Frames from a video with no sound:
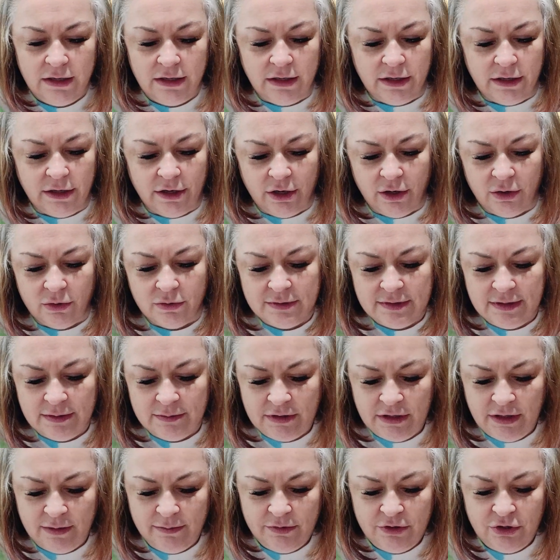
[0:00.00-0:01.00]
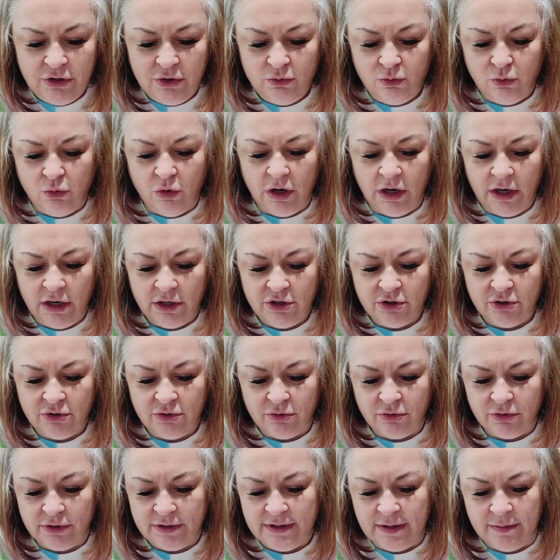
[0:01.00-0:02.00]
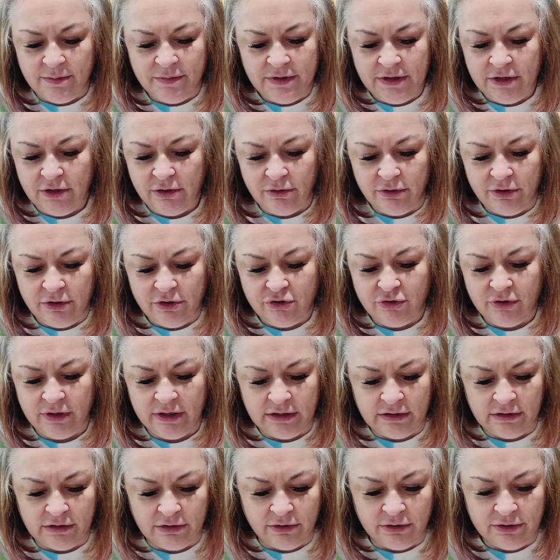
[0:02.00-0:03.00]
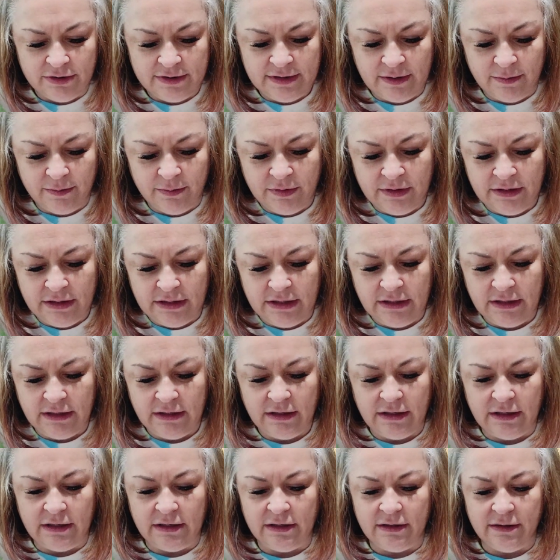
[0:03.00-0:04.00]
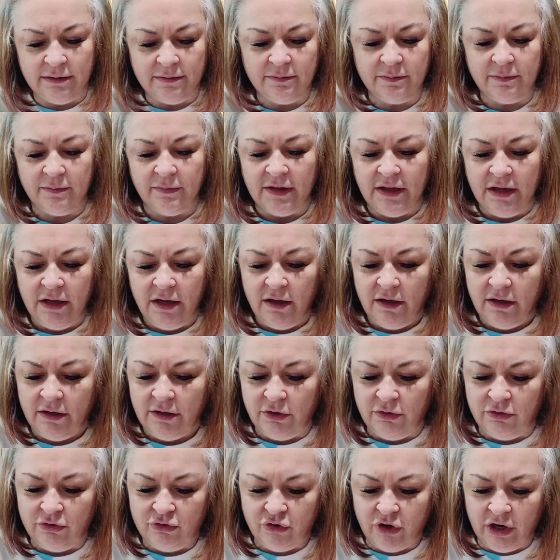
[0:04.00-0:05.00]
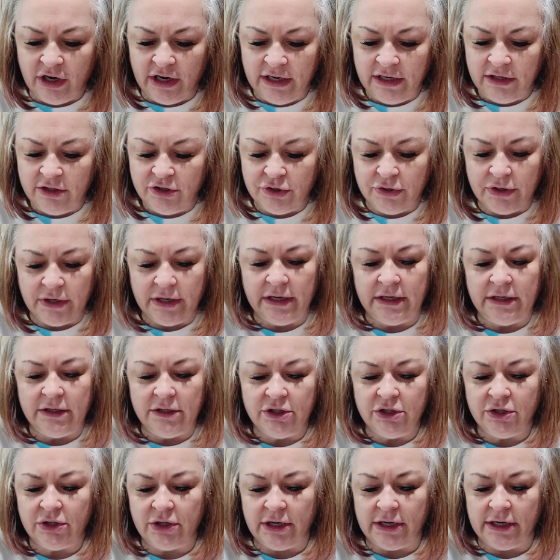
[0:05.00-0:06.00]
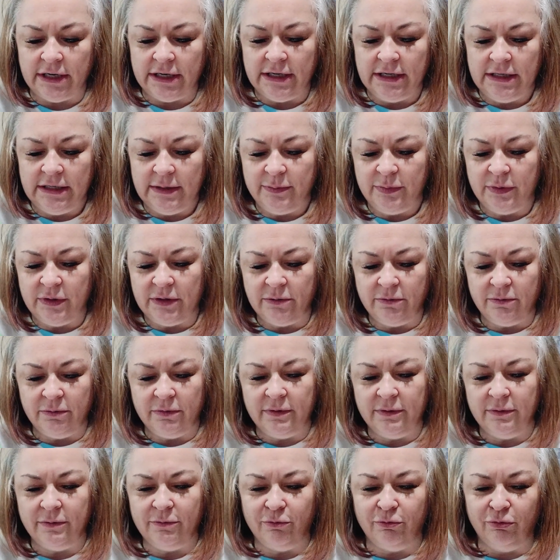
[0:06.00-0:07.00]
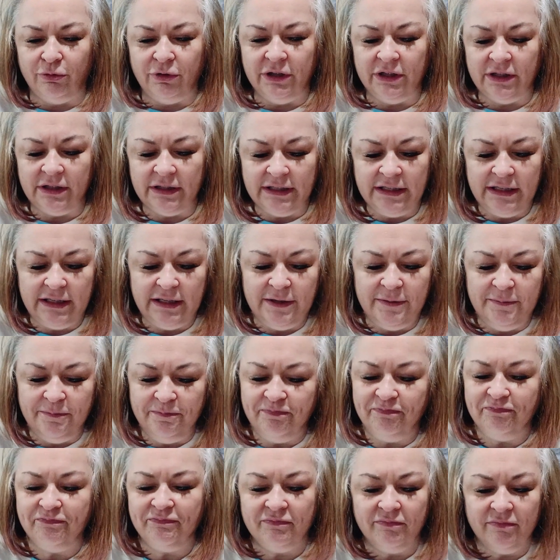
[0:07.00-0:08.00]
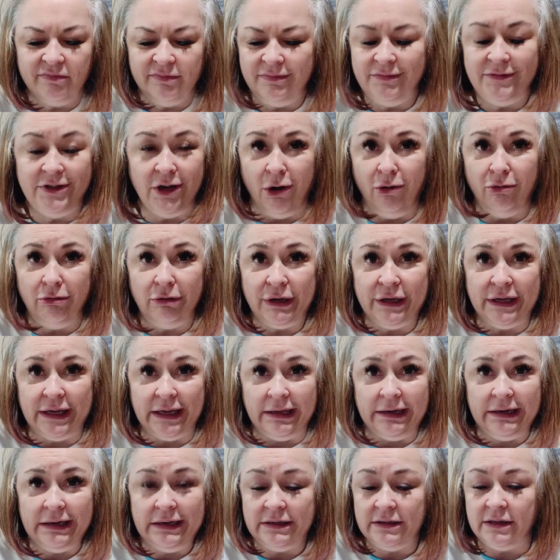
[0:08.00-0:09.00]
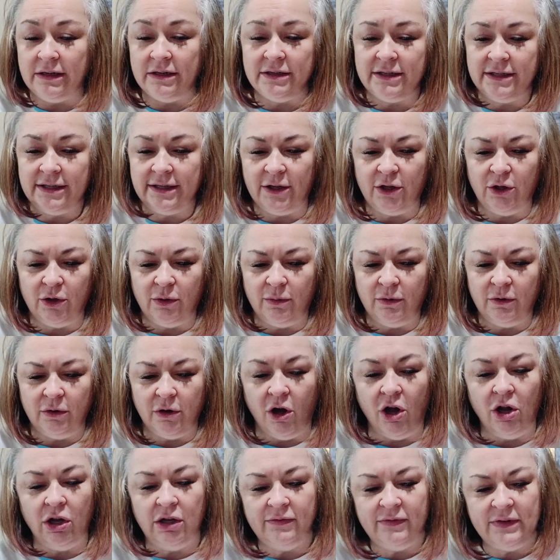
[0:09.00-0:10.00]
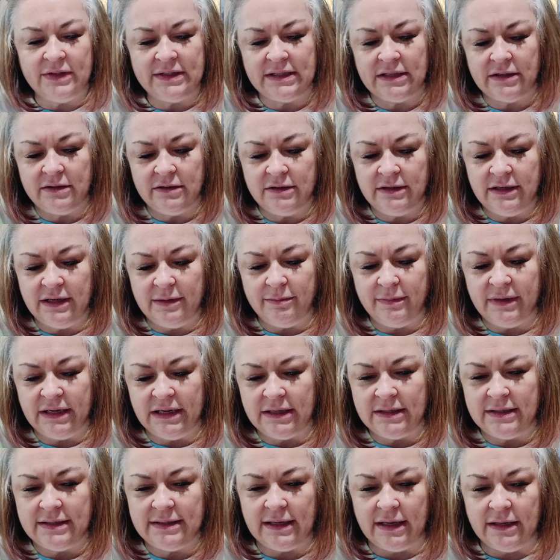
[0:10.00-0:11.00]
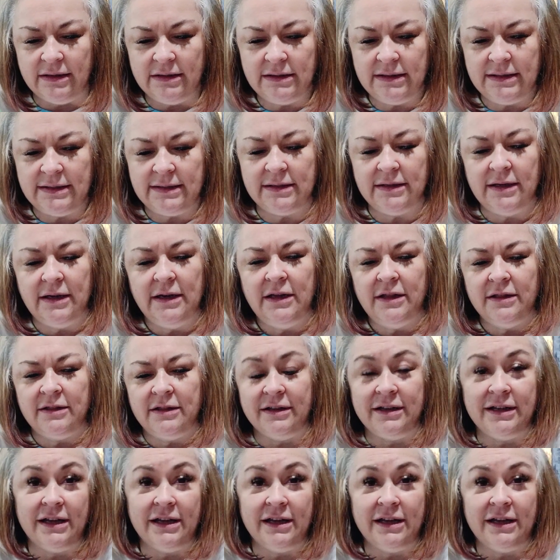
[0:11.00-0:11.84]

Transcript: You know, sometimes you watch something or you try and learn something and you try, but really don't get it until all of a sudden it makes sense.